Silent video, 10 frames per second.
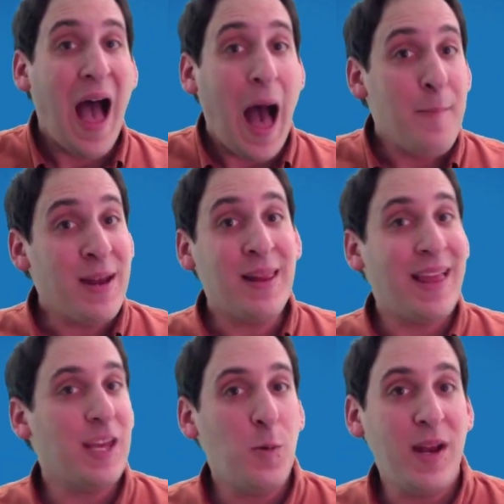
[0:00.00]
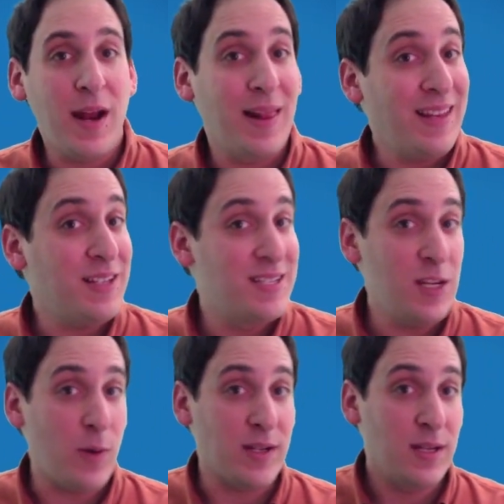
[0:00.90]
I'm going to let you in on a little
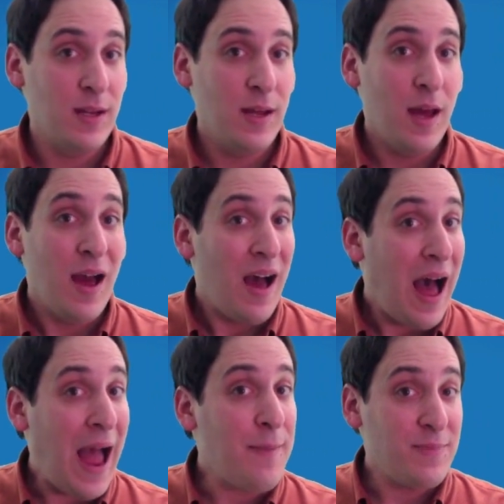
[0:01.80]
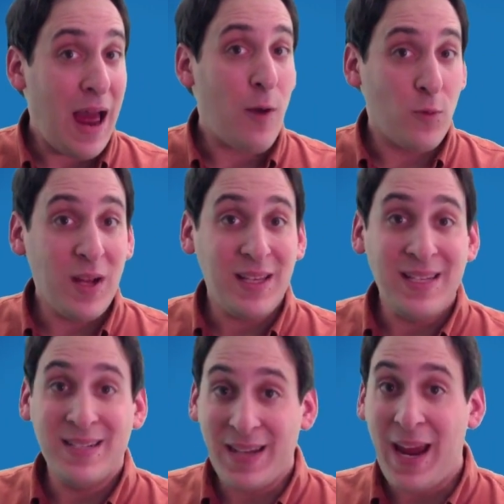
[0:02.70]
secret. I'm not really
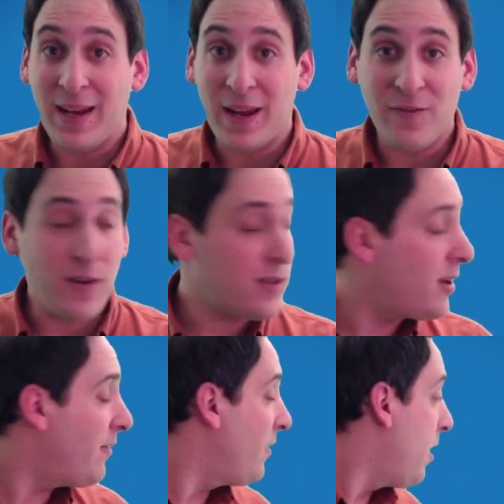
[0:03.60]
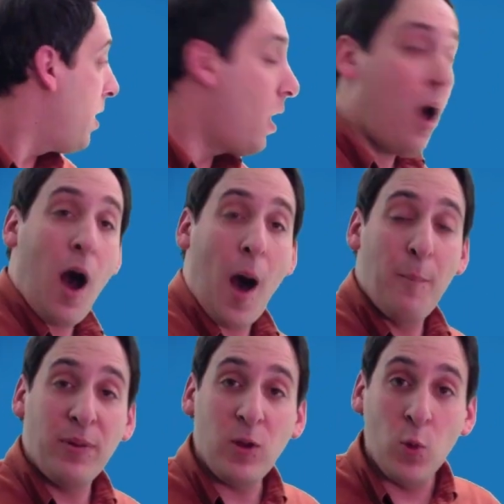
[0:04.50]
standing in front of a
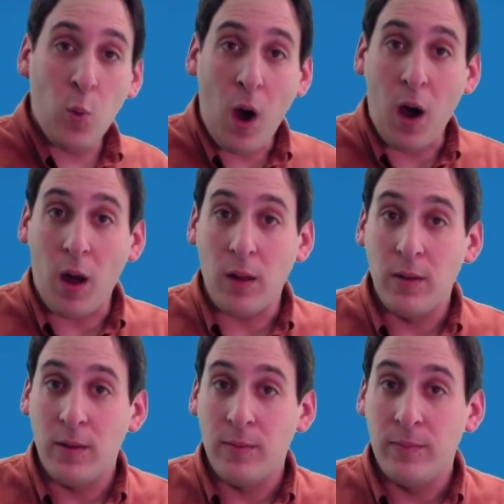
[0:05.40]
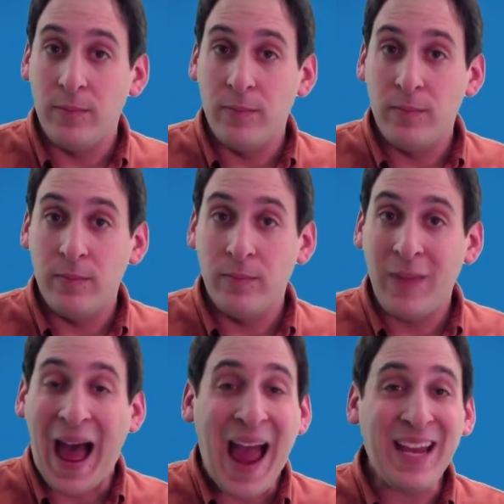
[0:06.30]
blue wall.
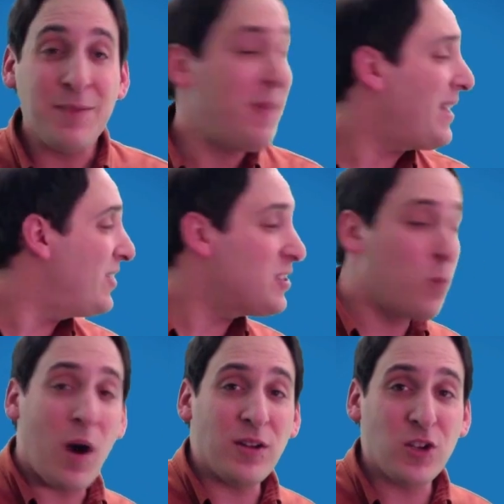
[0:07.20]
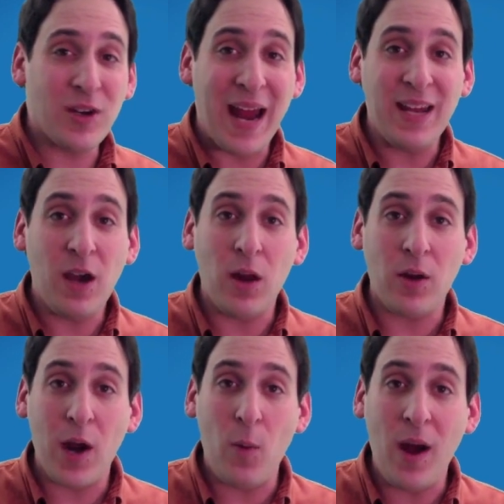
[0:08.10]
I could make this wall turn any color
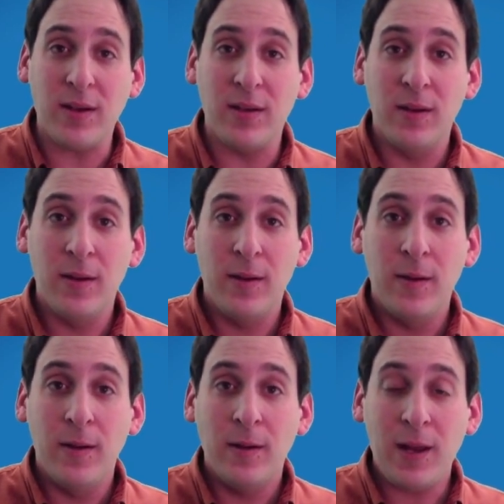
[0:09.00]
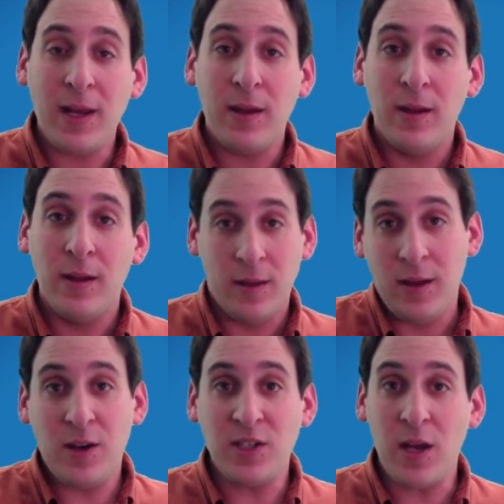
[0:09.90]
I want. Like,
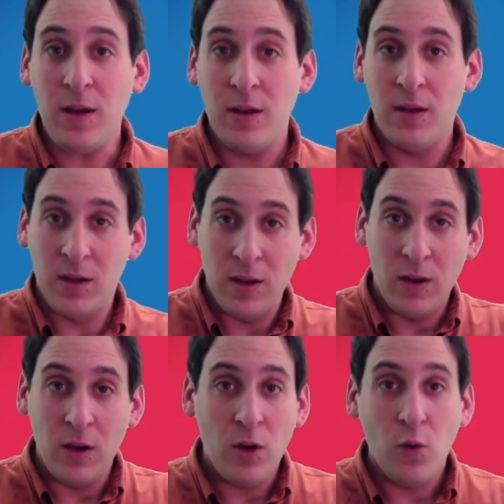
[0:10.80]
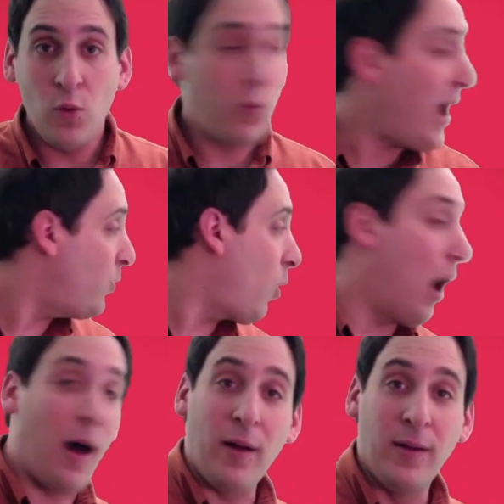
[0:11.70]
here's a red
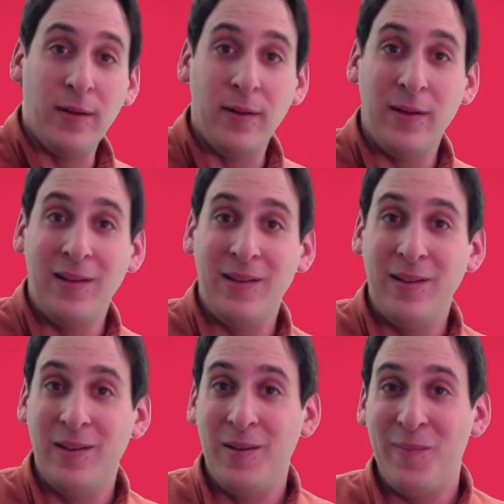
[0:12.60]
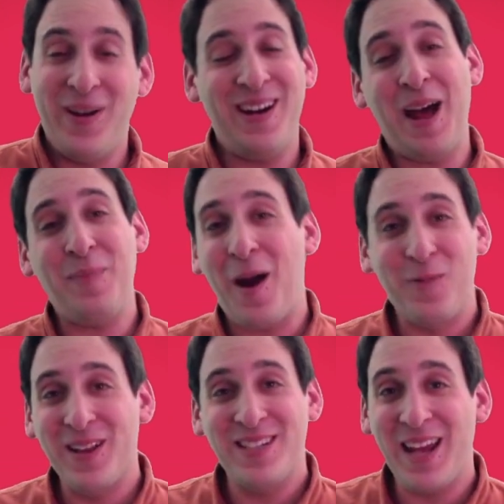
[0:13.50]
wall. But I'm not
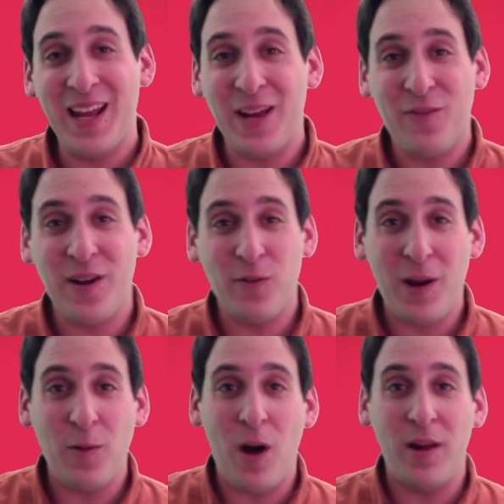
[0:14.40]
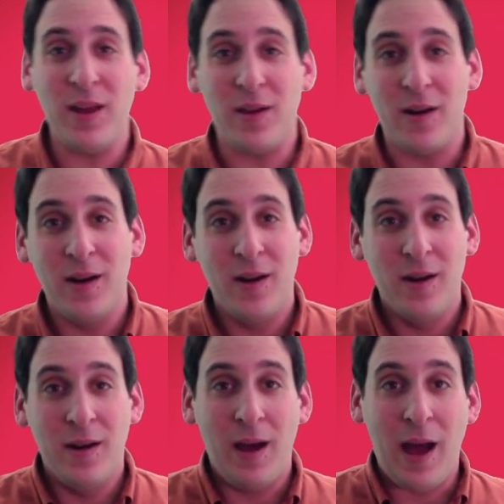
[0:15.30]
really standing in front of a red wall either.
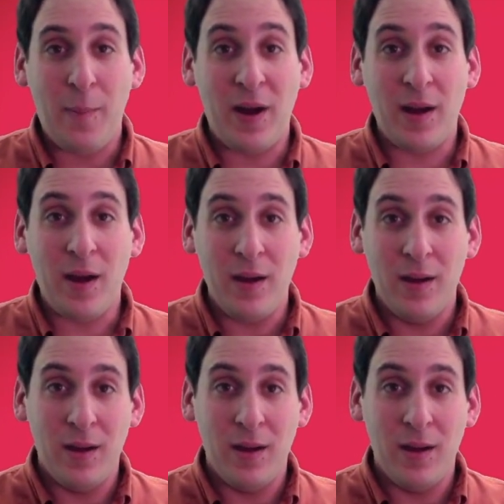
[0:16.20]
How about a